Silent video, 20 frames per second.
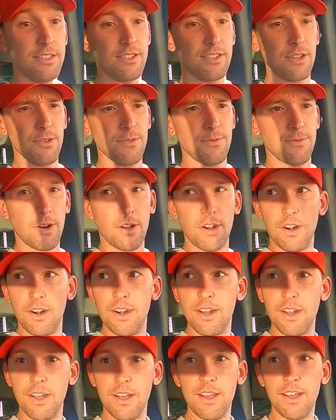so
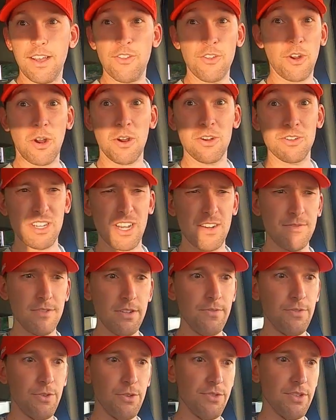far in the cars I've
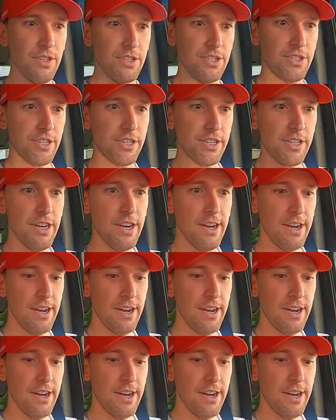reviewed this year.